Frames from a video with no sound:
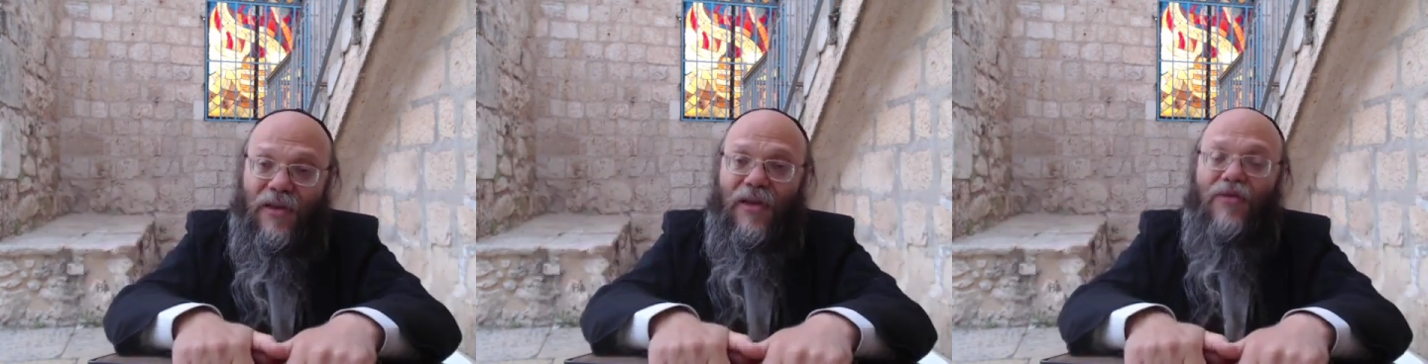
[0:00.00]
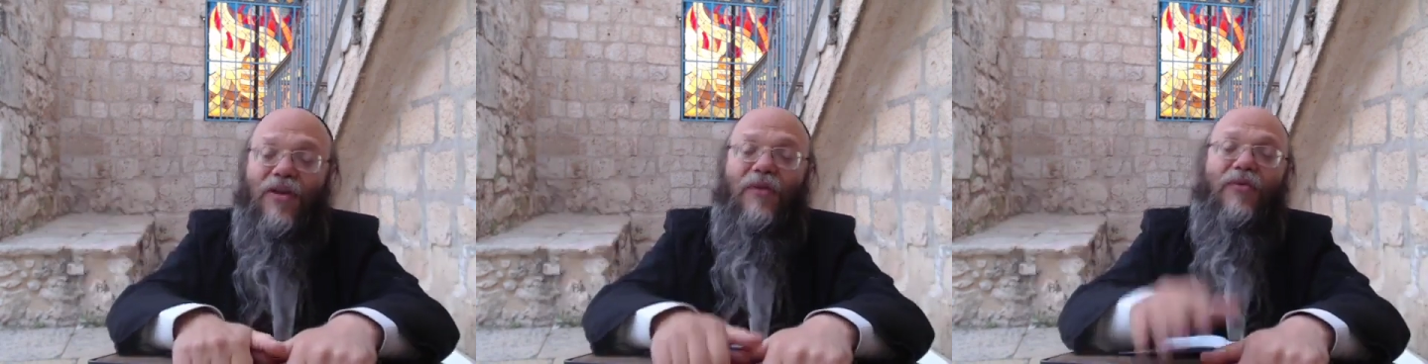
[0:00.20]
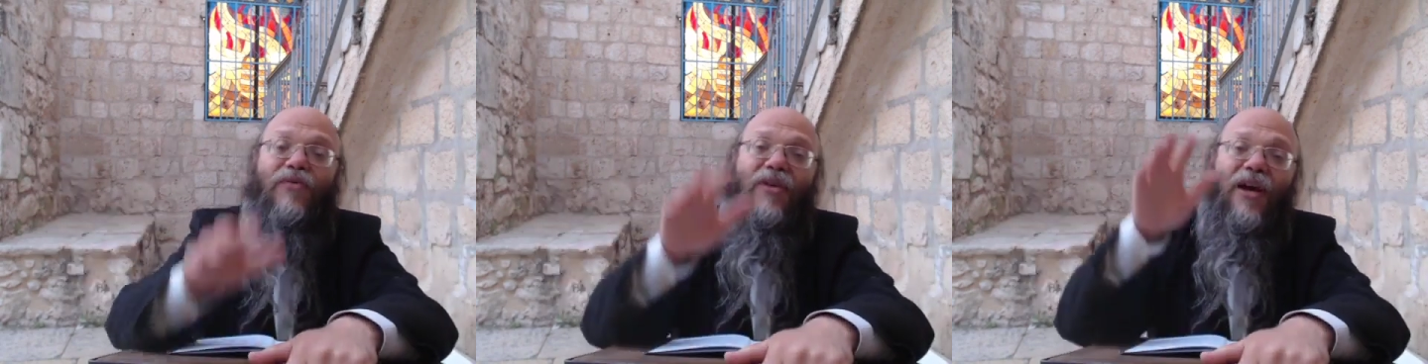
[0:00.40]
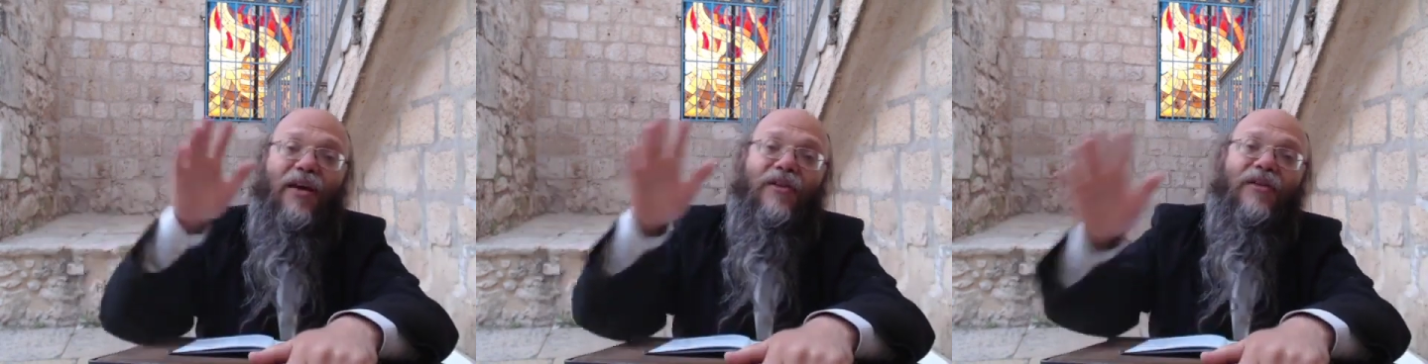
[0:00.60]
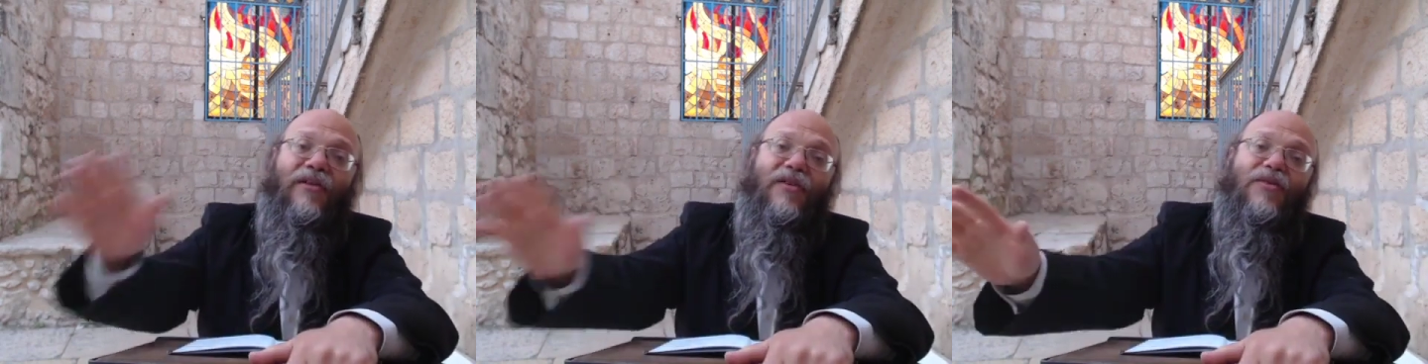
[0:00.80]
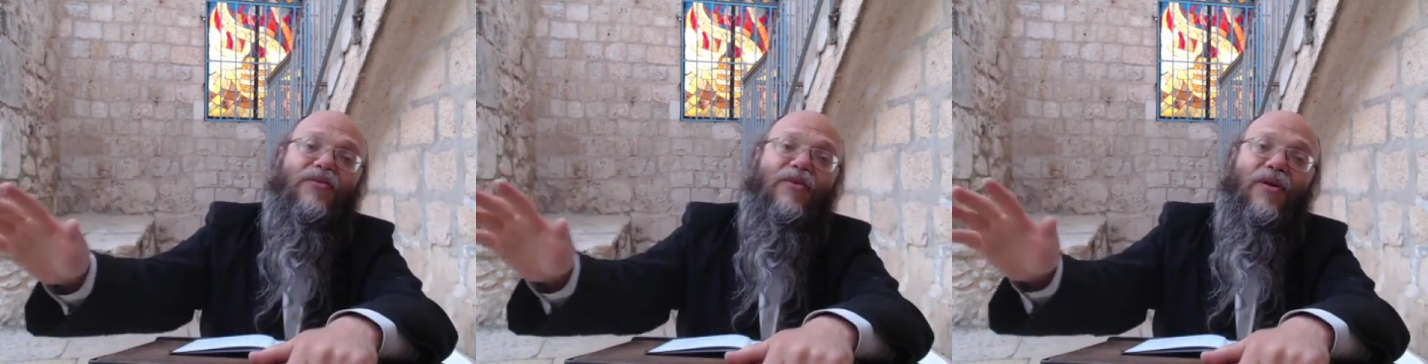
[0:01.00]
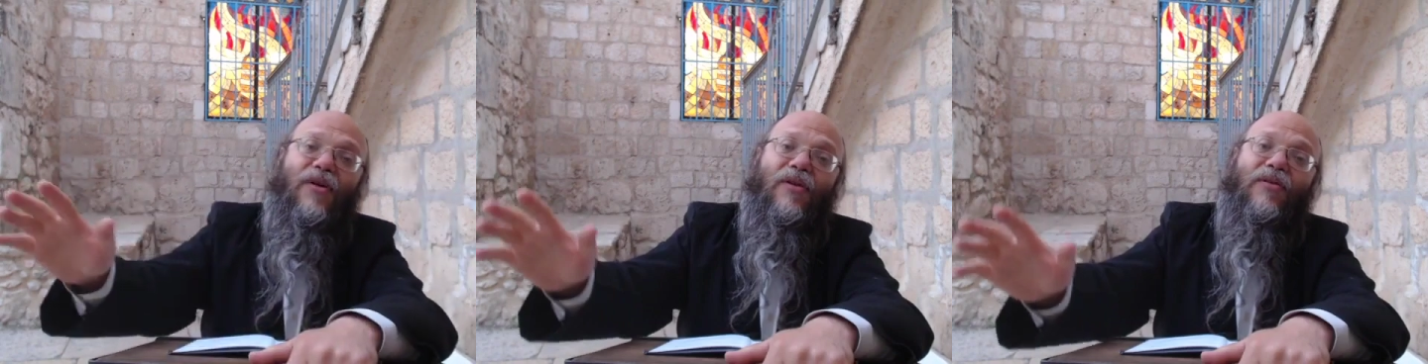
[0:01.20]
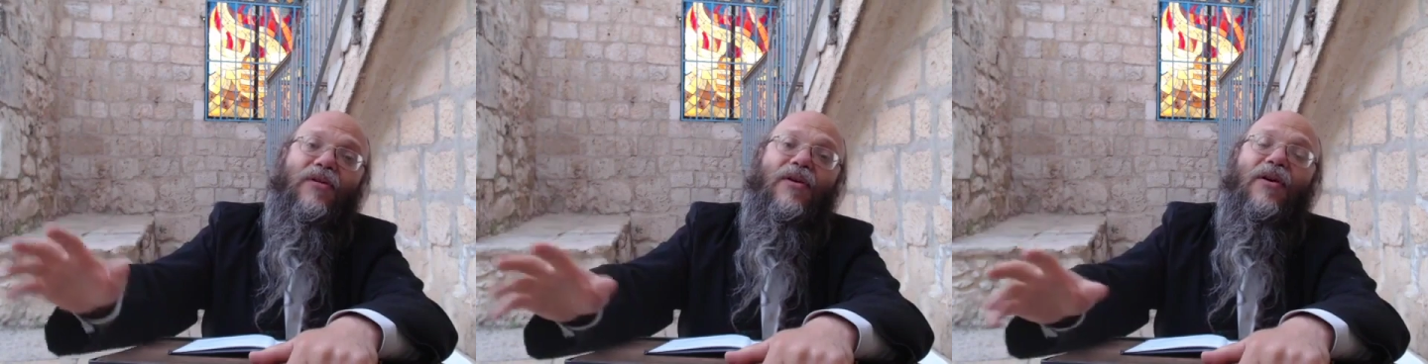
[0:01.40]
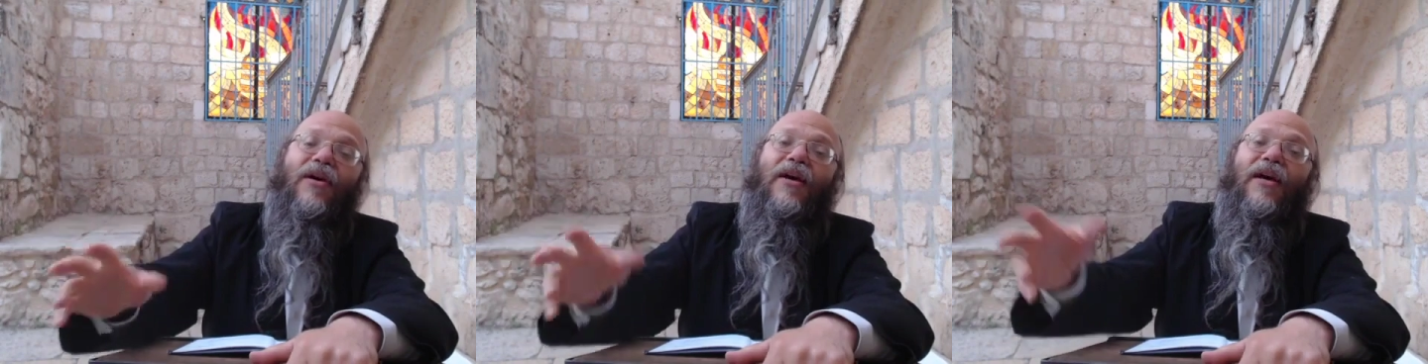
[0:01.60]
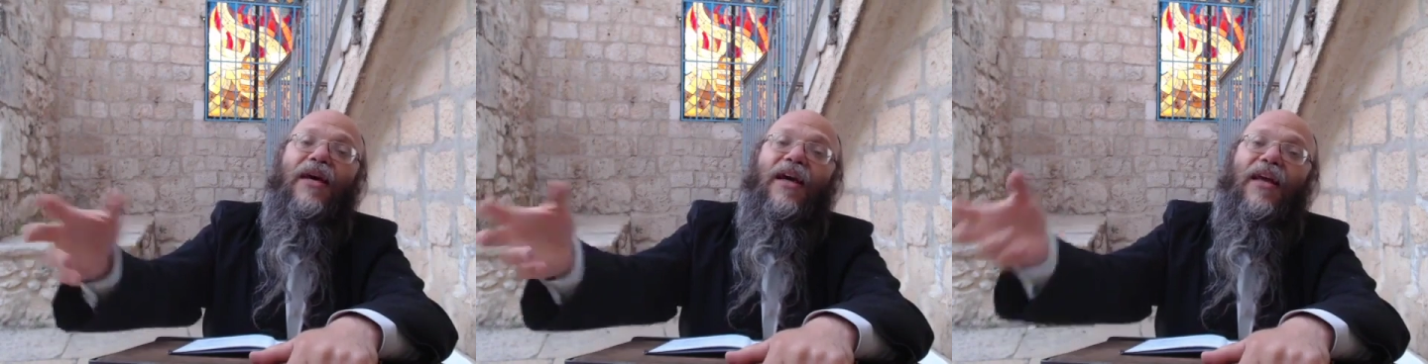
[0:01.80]
Hashem created this world
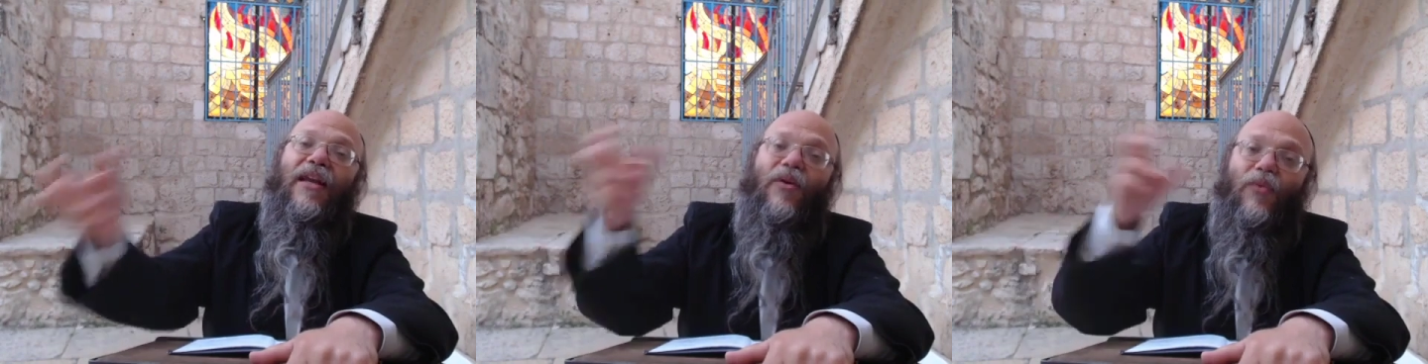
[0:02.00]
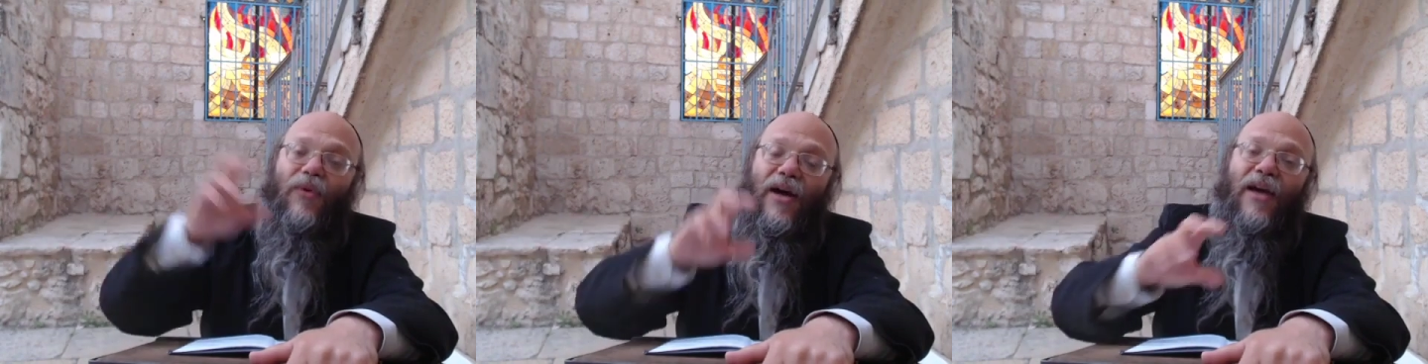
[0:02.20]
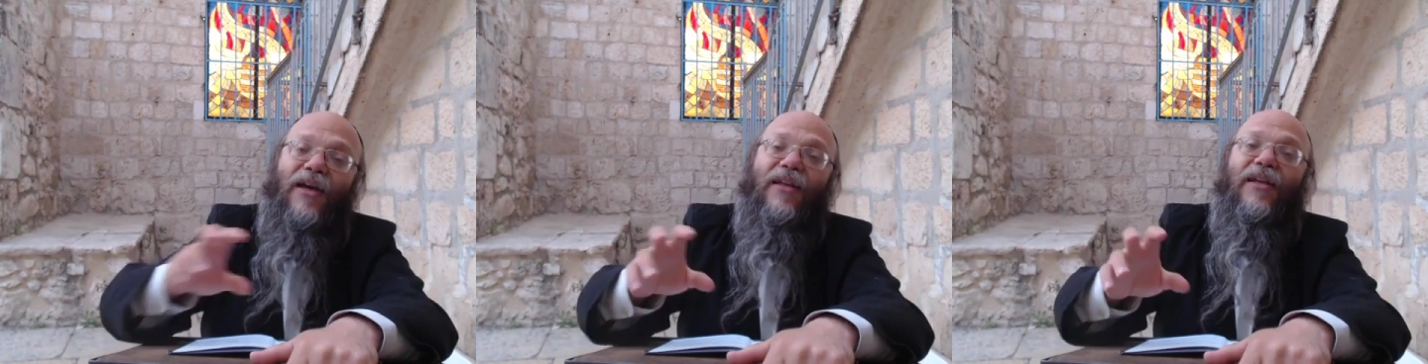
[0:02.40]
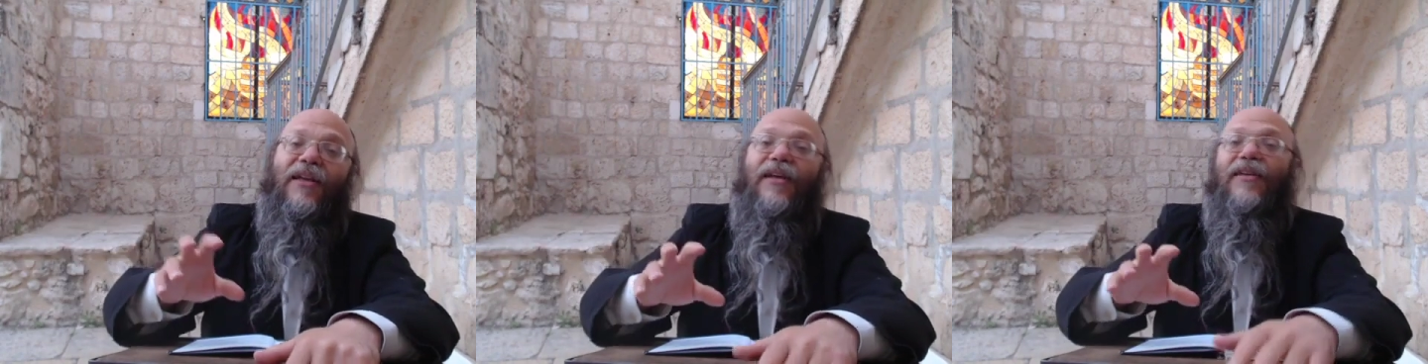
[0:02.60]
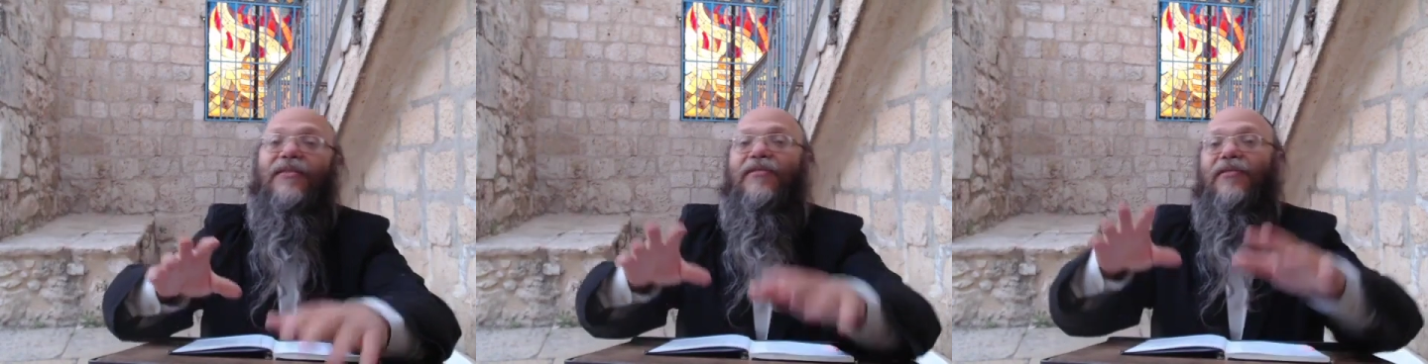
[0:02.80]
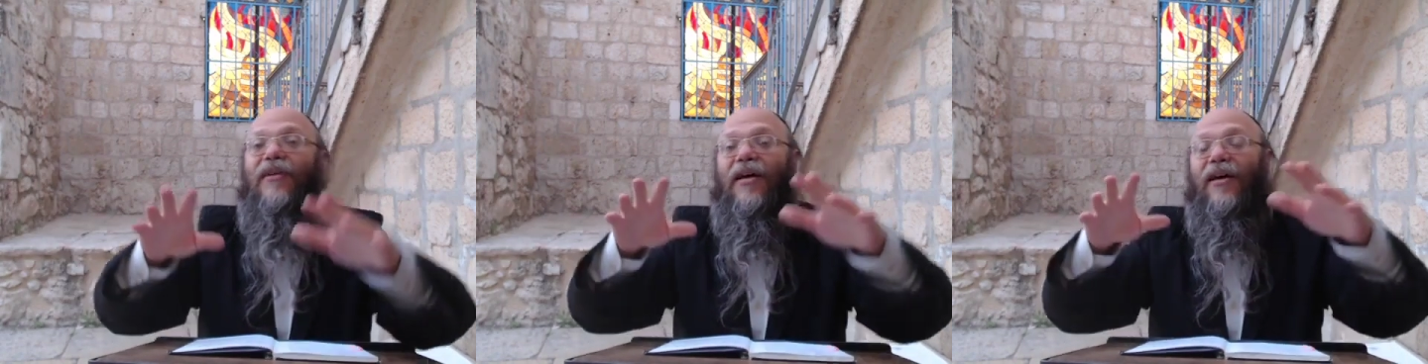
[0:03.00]
in a way that is